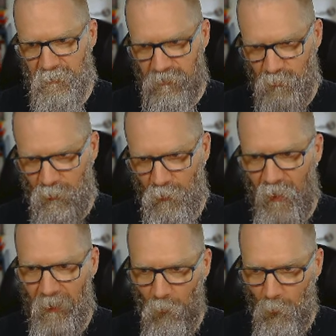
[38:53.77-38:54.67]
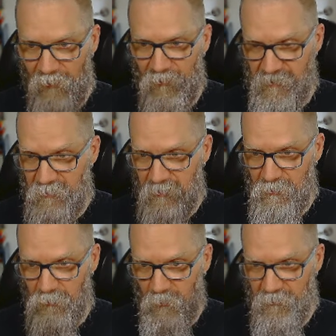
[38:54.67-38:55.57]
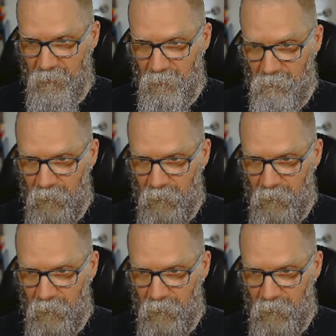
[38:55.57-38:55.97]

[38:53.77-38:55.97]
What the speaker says: profile with this EC2 instance.